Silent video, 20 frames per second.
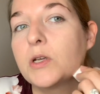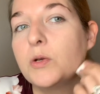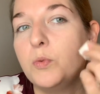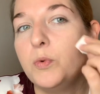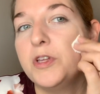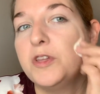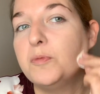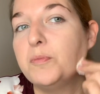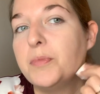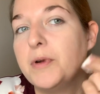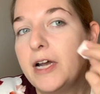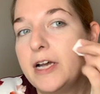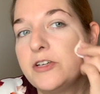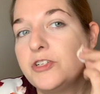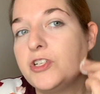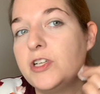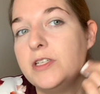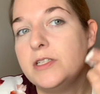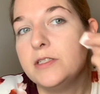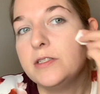With
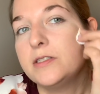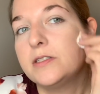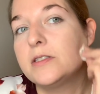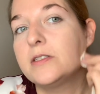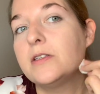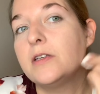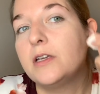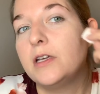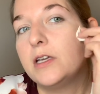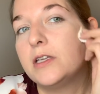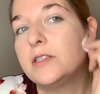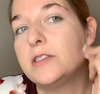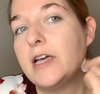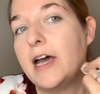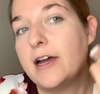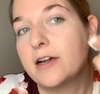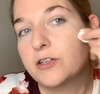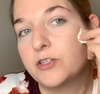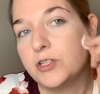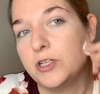brushes, it's
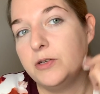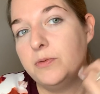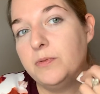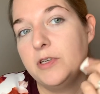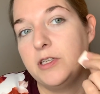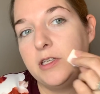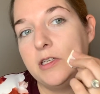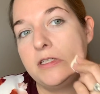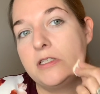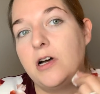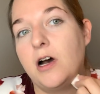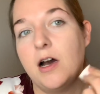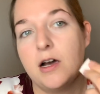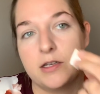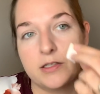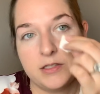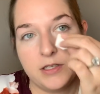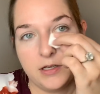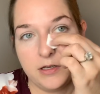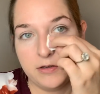actually really
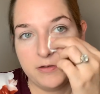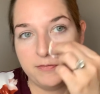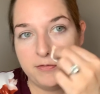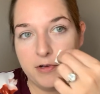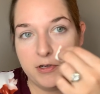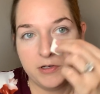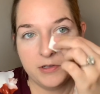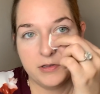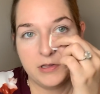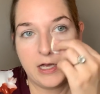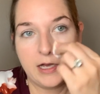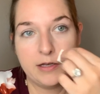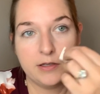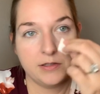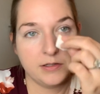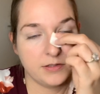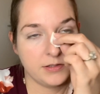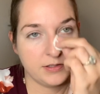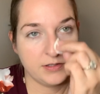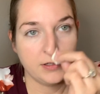toxic for your
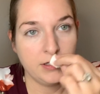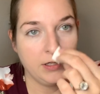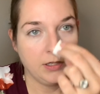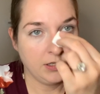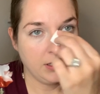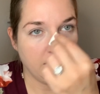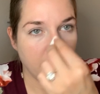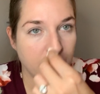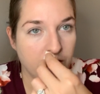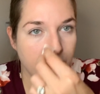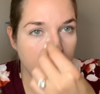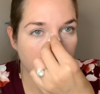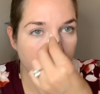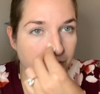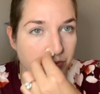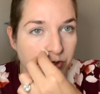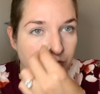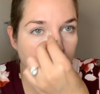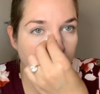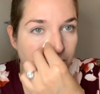lungs to
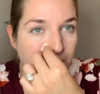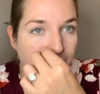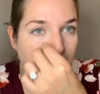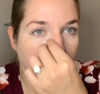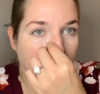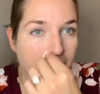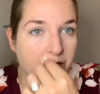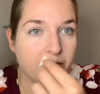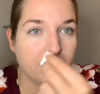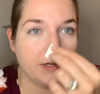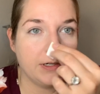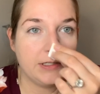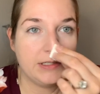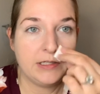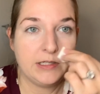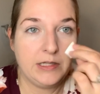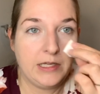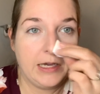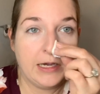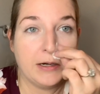poof powder
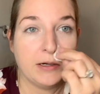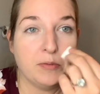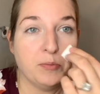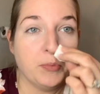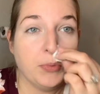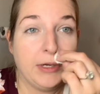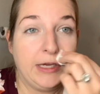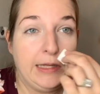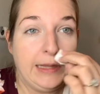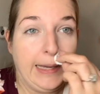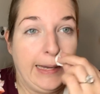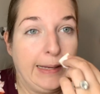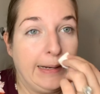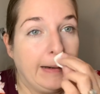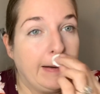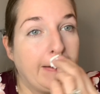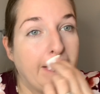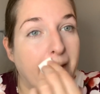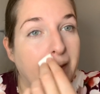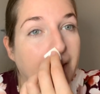into the air and breathe it.
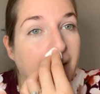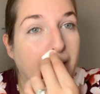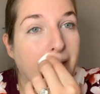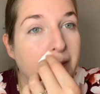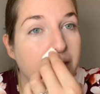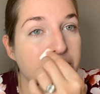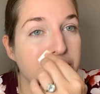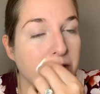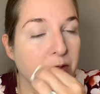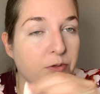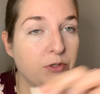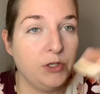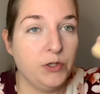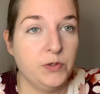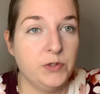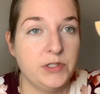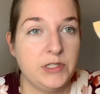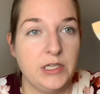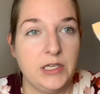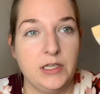So
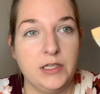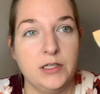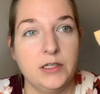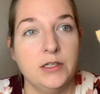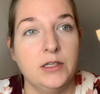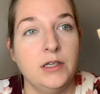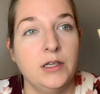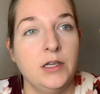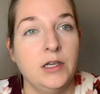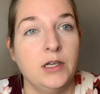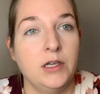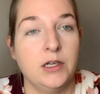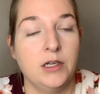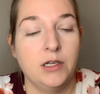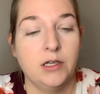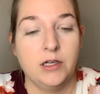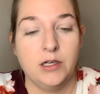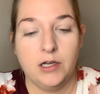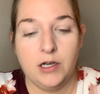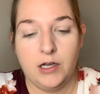using
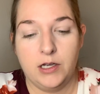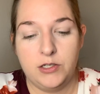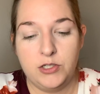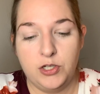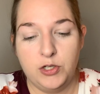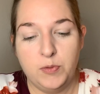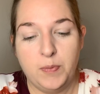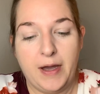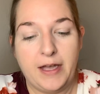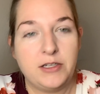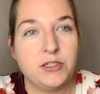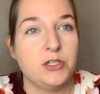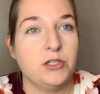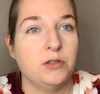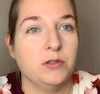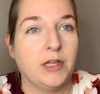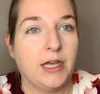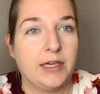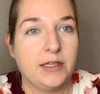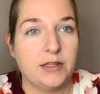a
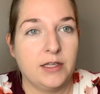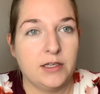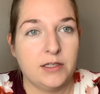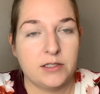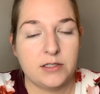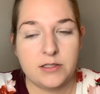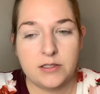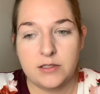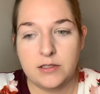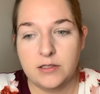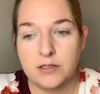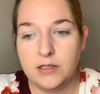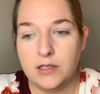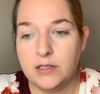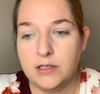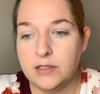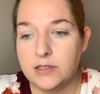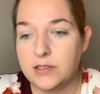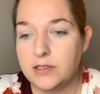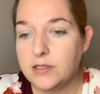2x2 like this
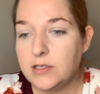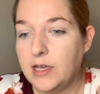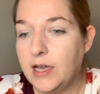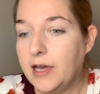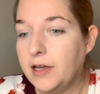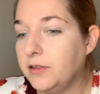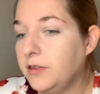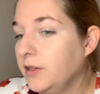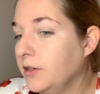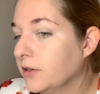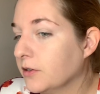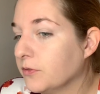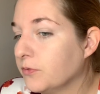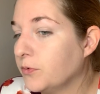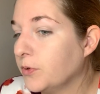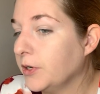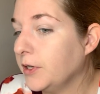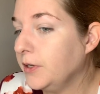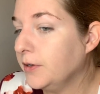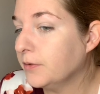is healthier
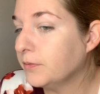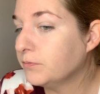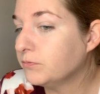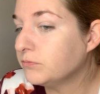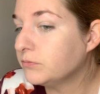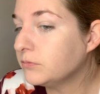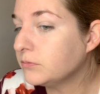for you.